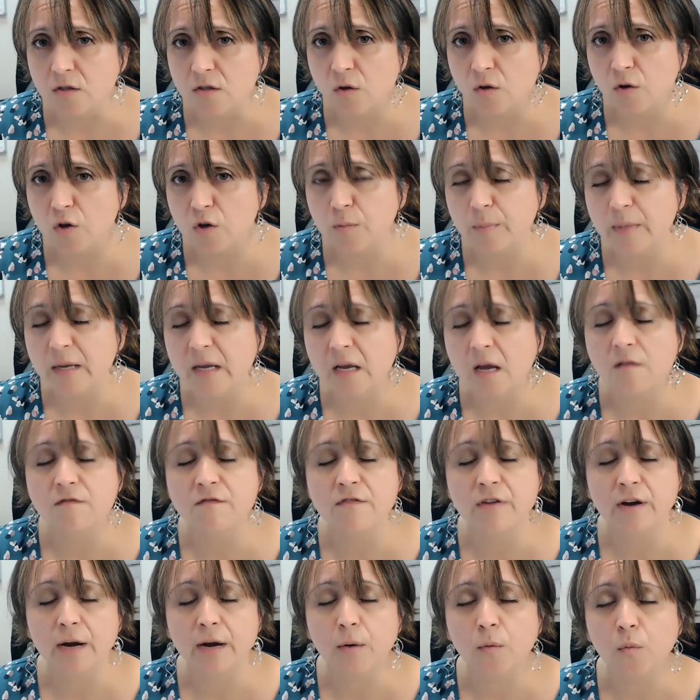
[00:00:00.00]
So you become
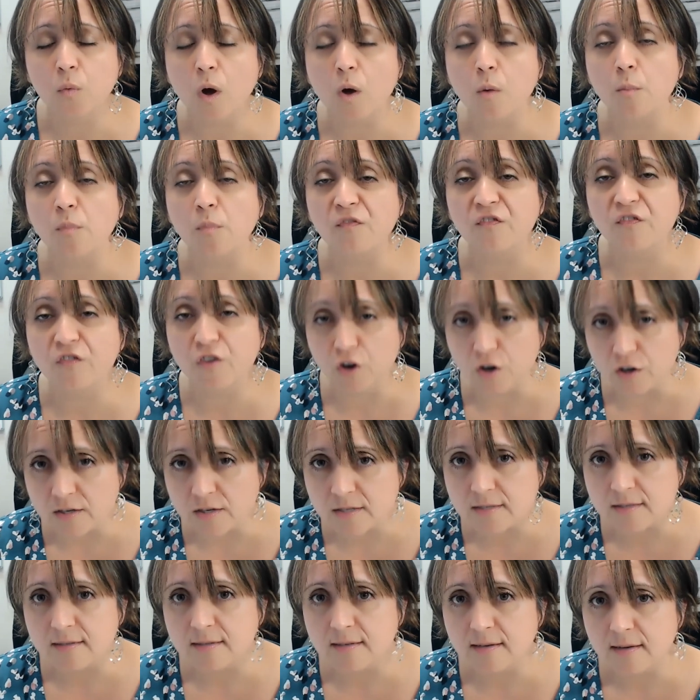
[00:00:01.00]
very well
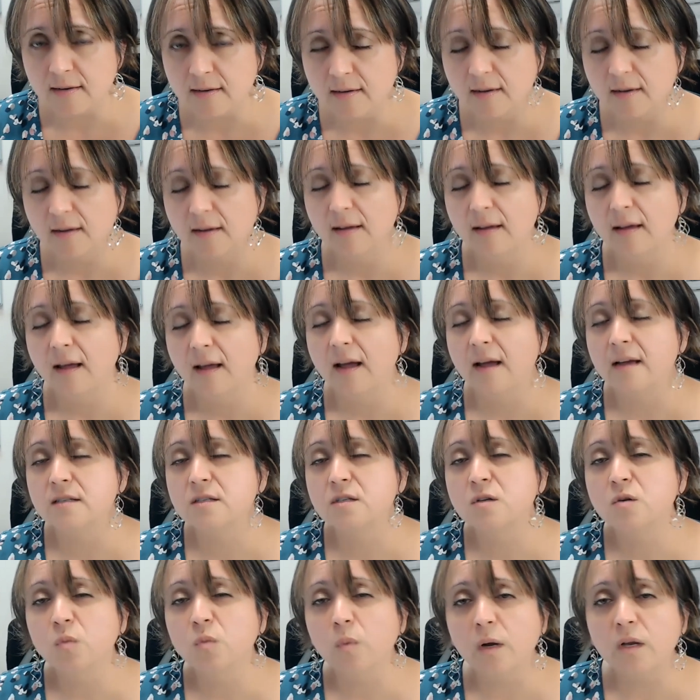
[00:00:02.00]
versed as
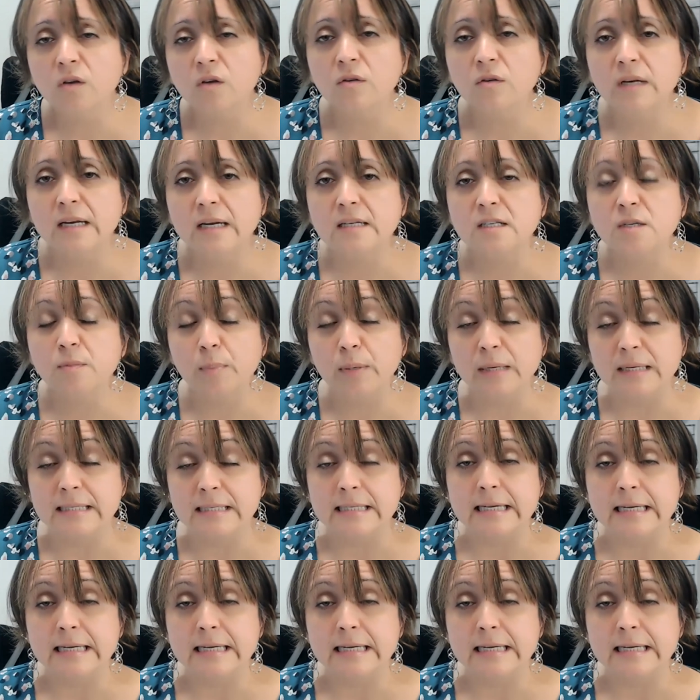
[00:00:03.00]
to what you need to put